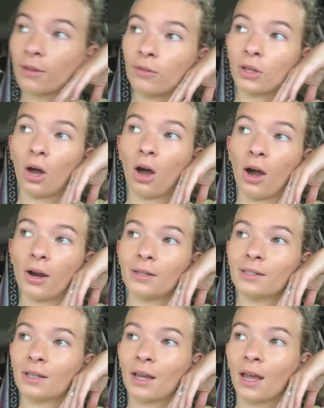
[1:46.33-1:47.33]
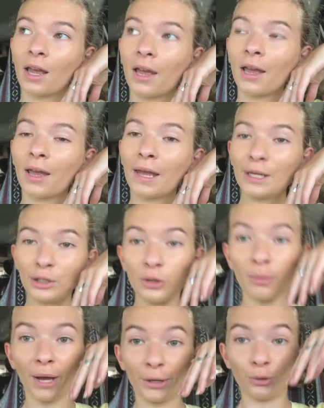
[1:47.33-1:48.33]
of the cars into
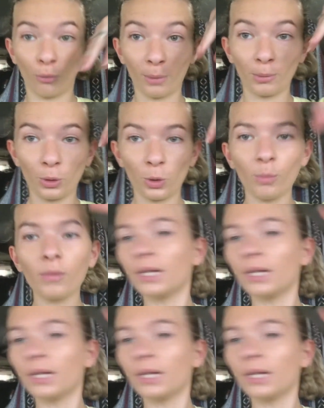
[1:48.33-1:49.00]
my dorm room.